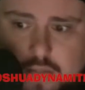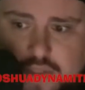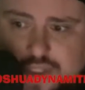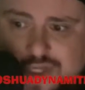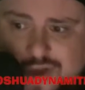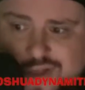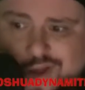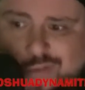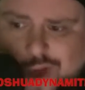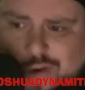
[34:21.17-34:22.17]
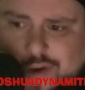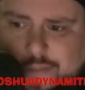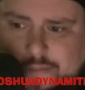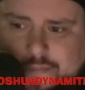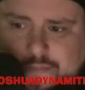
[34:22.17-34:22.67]
But just know that you're
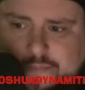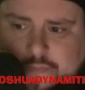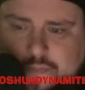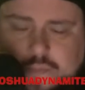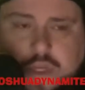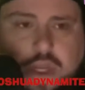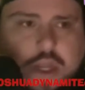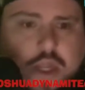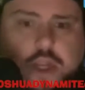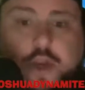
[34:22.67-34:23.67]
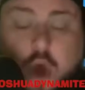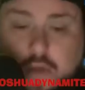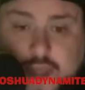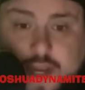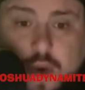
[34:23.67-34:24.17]
welcome.
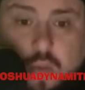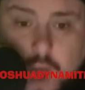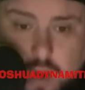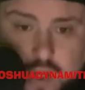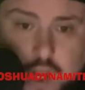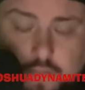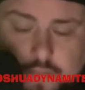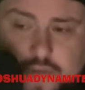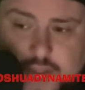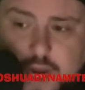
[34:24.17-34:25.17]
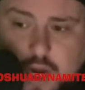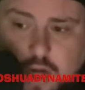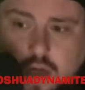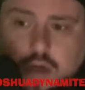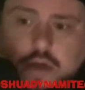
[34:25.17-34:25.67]
Know that you're welcome
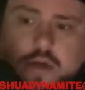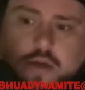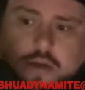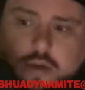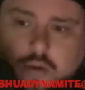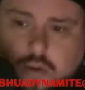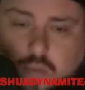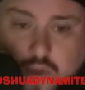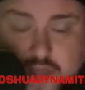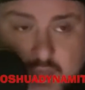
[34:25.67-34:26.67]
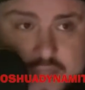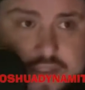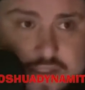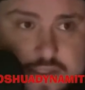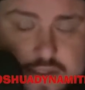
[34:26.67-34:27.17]
here with
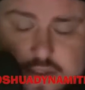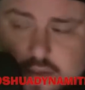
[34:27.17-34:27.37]
us.